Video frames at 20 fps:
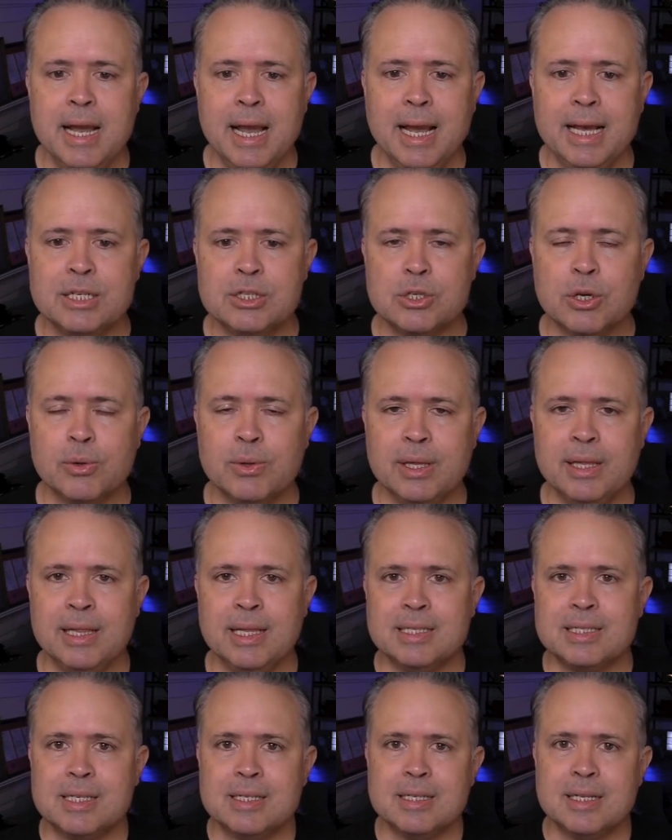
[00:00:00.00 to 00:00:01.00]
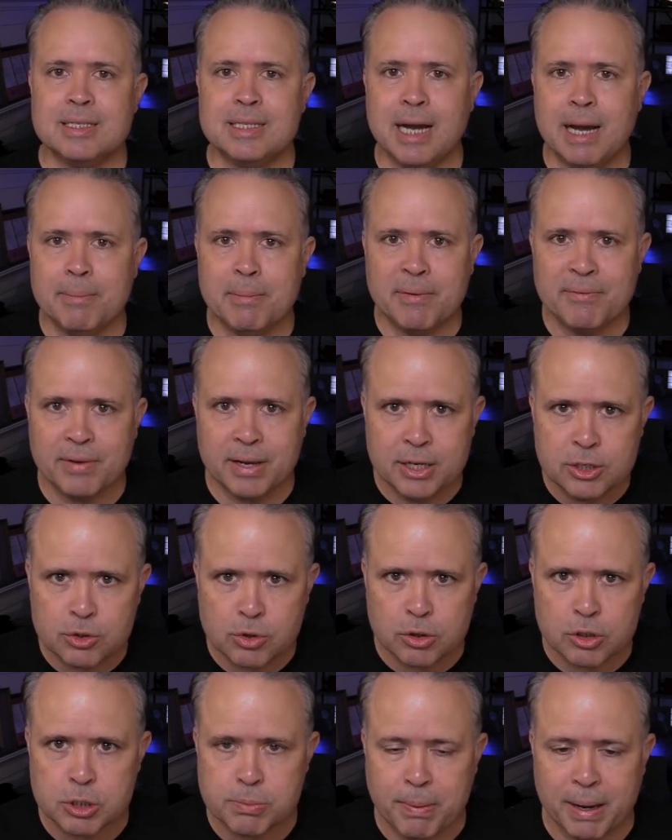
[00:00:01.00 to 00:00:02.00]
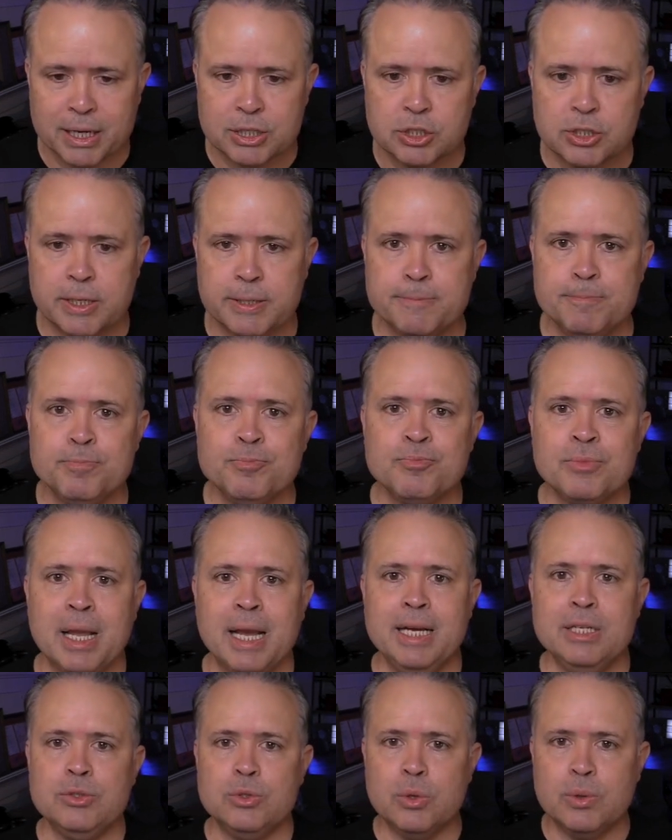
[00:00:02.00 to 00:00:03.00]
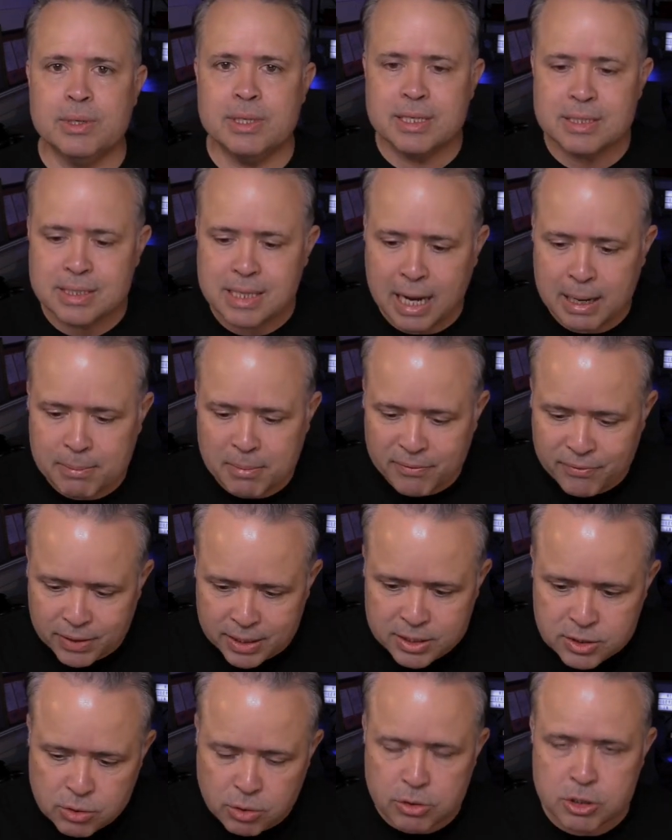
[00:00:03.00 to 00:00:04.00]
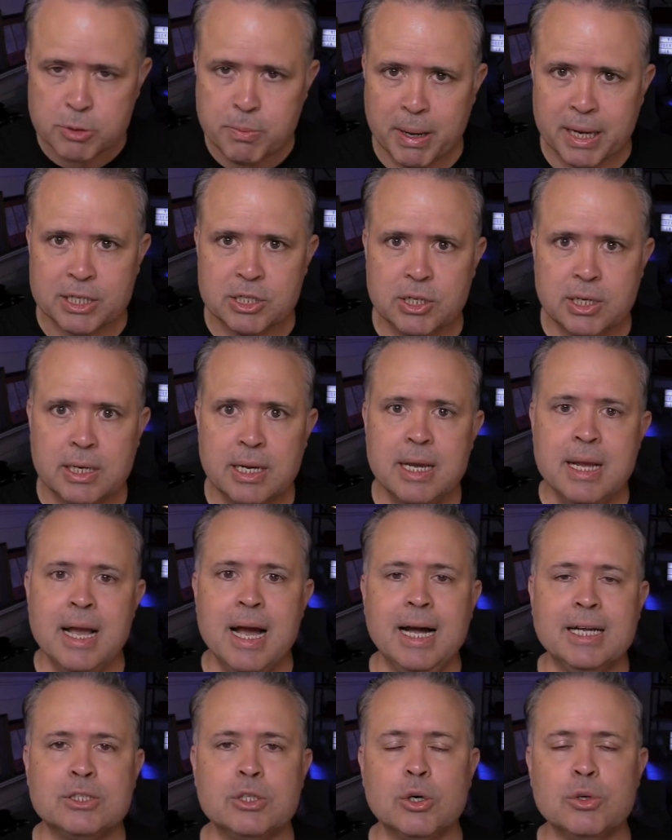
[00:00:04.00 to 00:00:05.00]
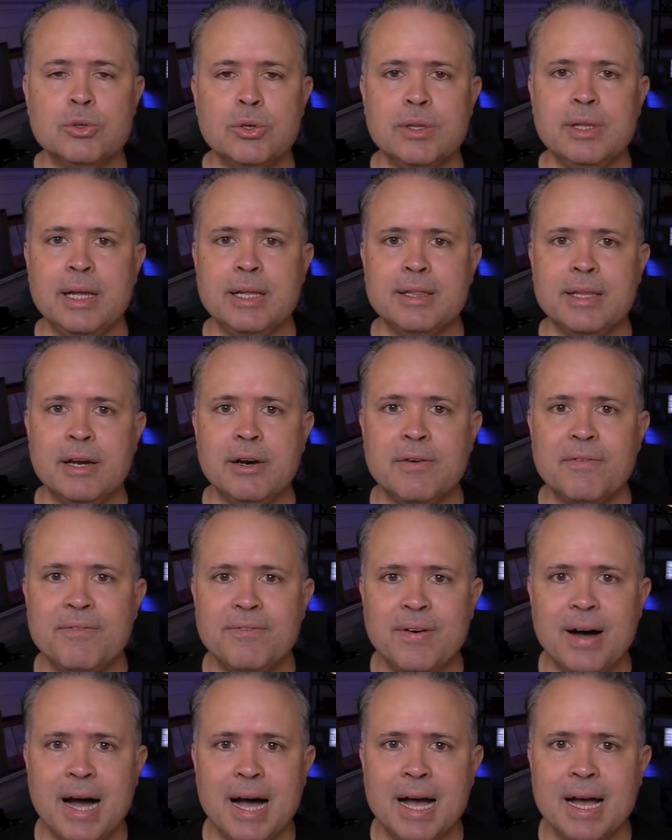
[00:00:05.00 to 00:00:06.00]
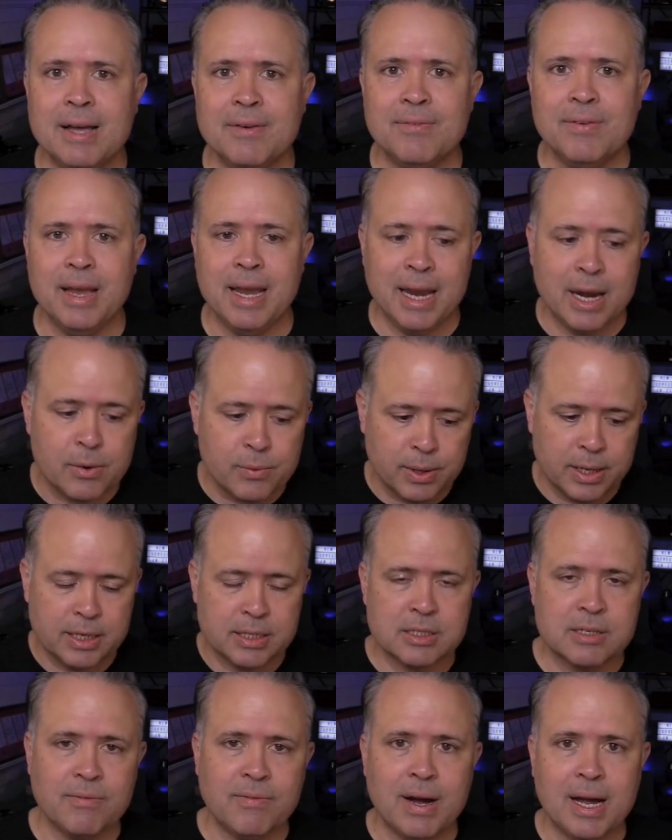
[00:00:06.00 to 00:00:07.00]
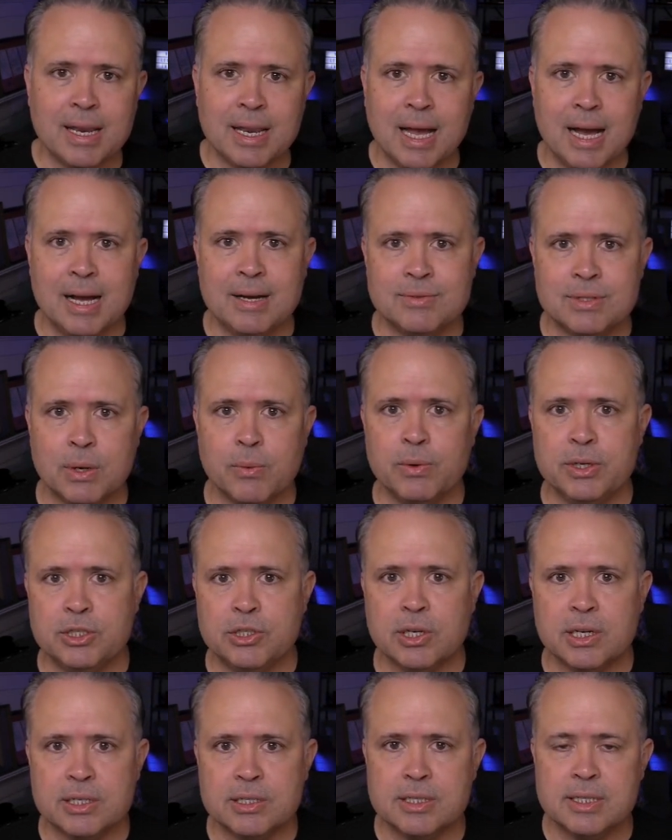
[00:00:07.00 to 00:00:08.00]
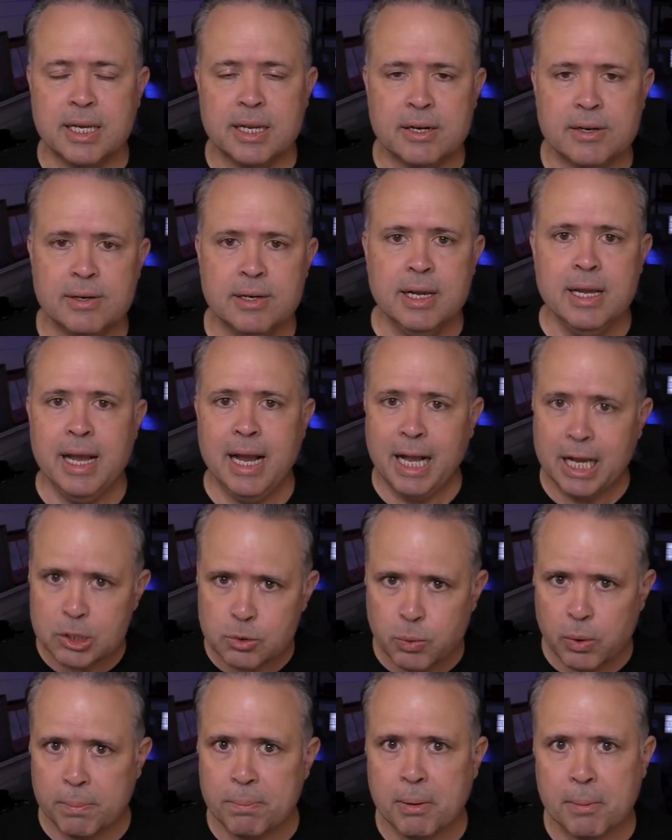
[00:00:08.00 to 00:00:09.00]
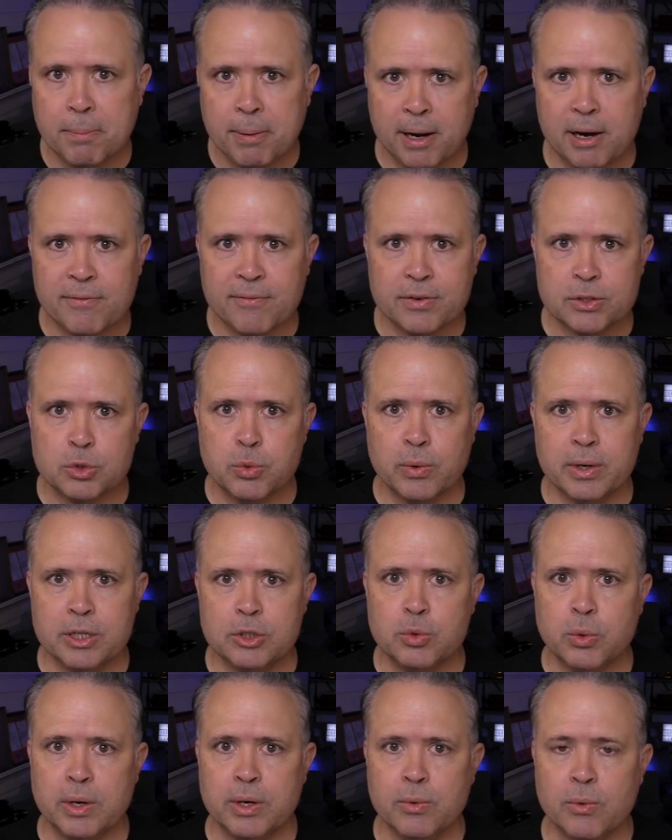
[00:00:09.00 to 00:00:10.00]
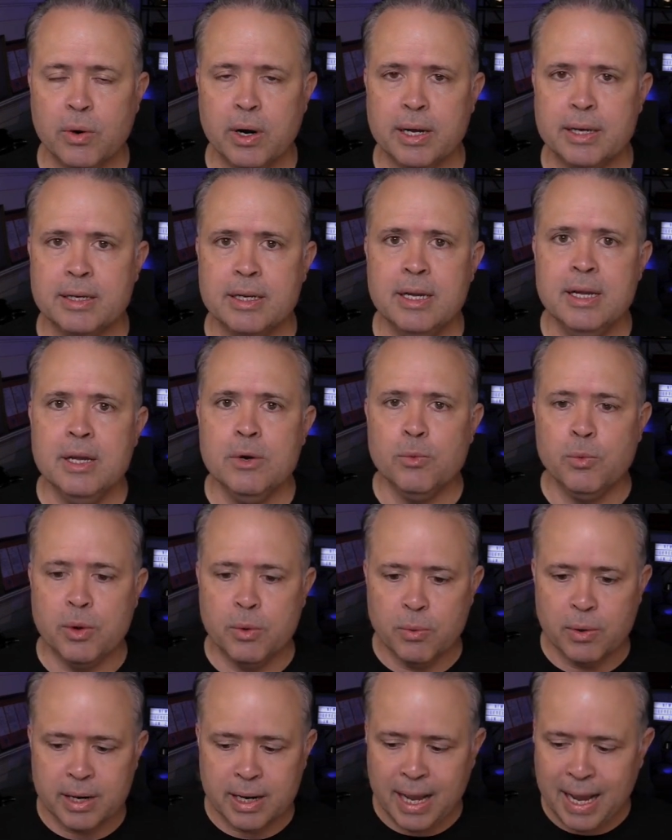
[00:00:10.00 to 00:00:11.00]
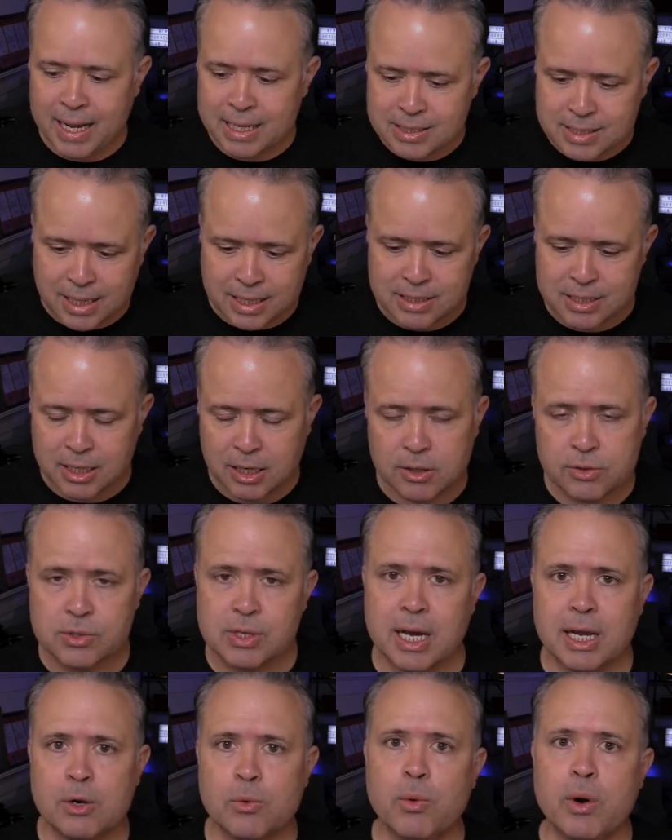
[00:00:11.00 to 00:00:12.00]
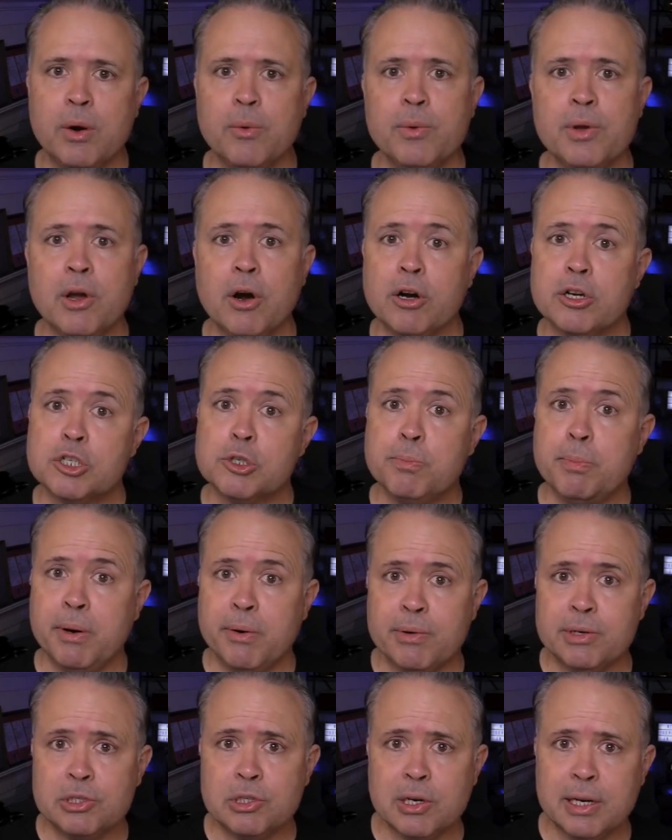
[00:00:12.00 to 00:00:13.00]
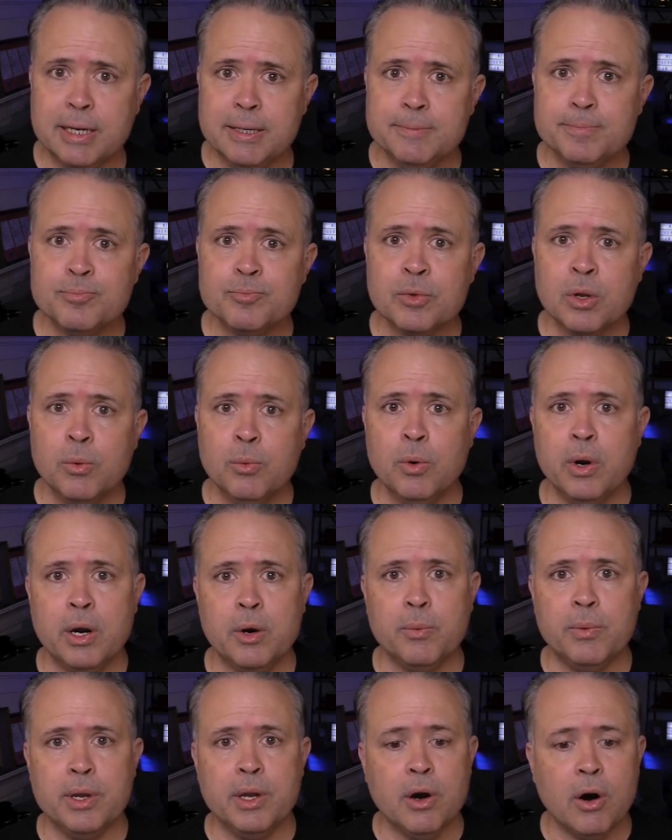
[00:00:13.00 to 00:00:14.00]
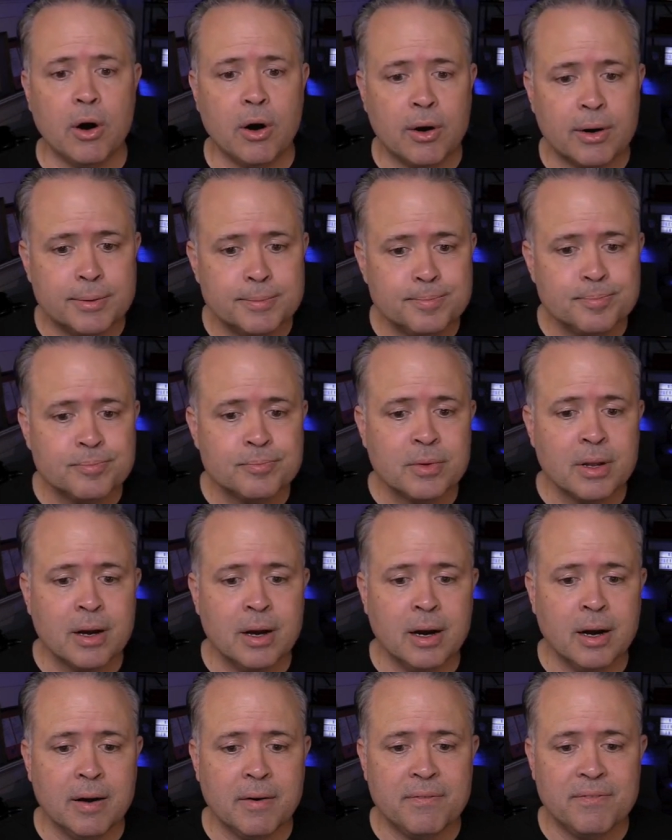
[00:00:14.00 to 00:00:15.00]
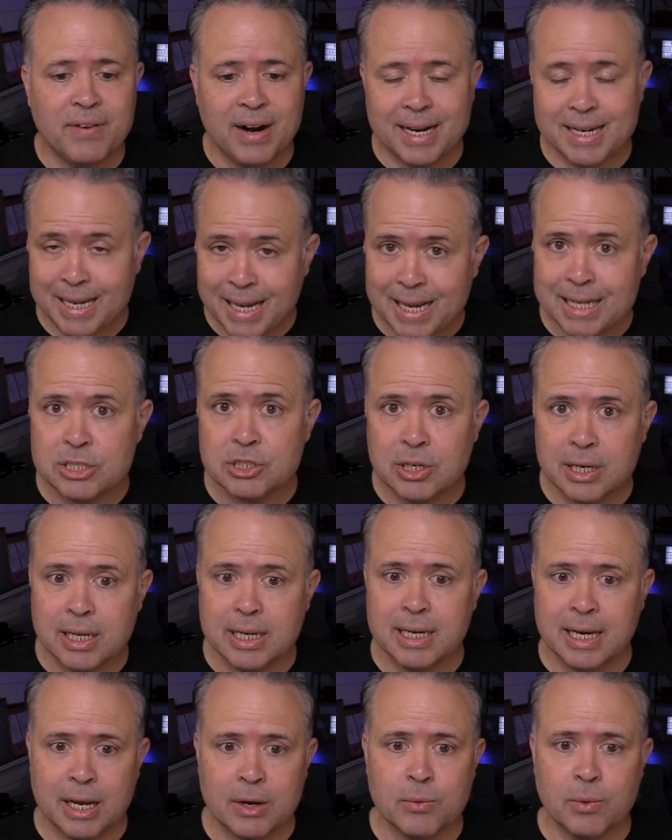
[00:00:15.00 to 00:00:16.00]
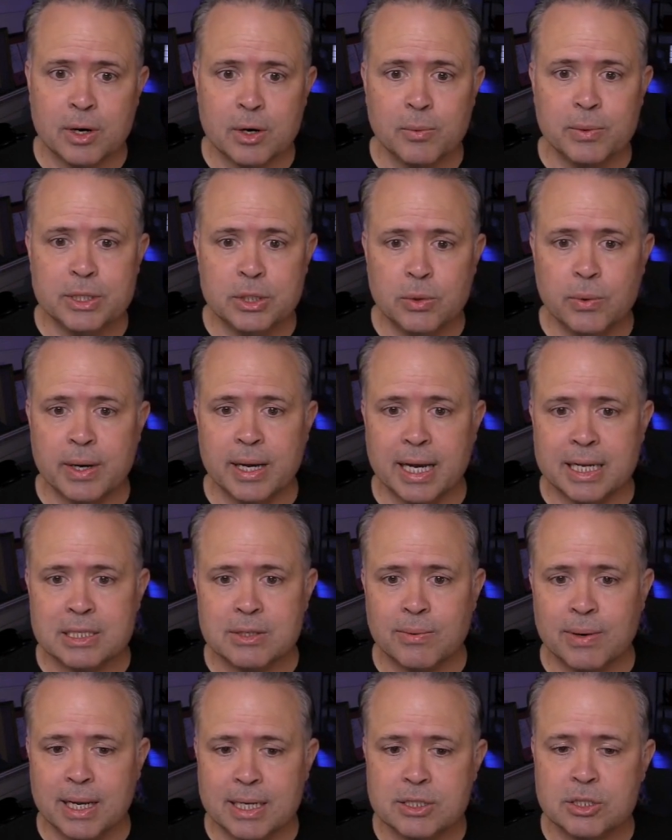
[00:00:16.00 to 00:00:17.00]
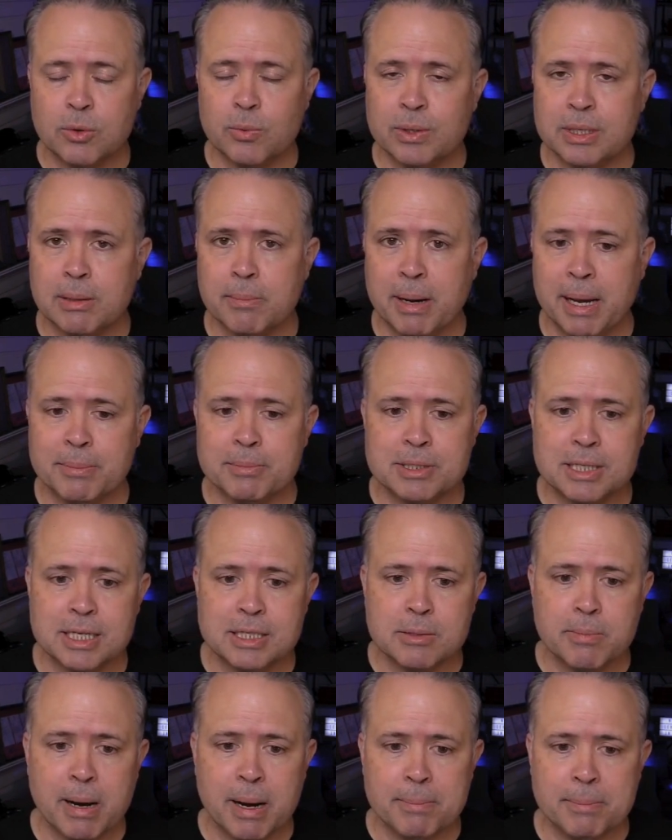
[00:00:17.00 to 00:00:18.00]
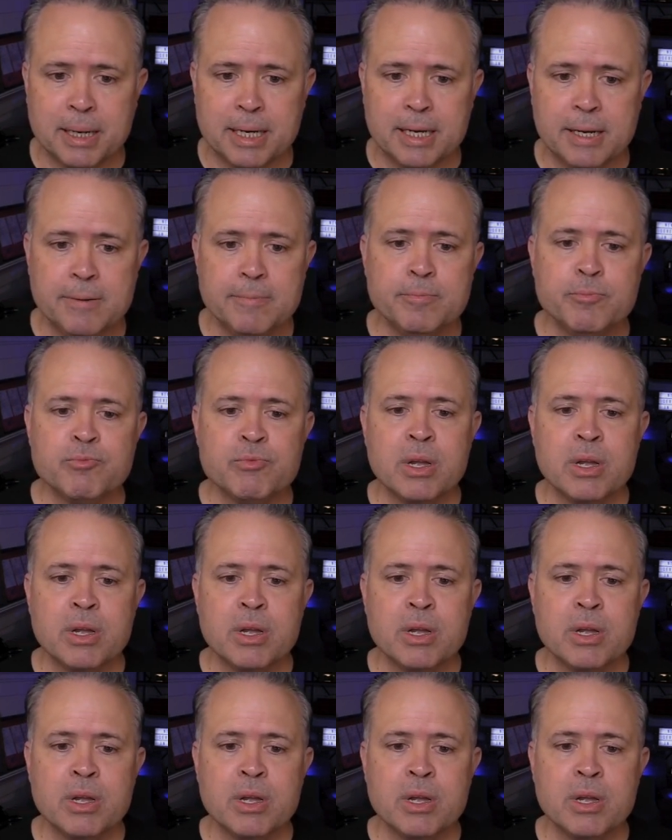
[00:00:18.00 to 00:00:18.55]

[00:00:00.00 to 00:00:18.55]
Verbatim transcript: And so this is a time of introspection. And during this time of introspection, I told you that there are five areas of our lives that we should consider as we prepare for 2021. We want to ask ourselves kind of where we are spiritually, where we are uh, financially, like what are we doing as it relates to what the Bible says about money?